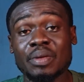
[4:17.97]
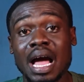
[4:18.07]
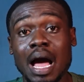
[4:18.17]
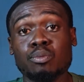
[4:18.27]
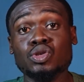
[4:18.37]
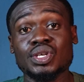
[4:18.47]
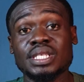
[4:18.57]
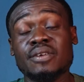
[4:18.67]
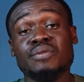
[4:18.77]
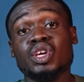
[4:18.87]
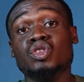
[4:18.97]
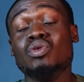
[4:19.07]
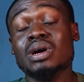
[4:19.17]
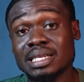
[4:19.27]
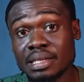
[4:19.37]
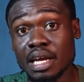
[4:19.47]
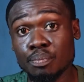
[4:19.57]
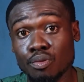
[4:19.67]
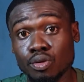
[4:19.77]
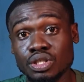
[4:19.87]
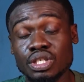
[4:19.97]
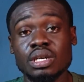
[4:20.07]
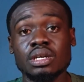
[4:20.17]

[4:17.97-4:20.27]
and put yourself in no escape mode.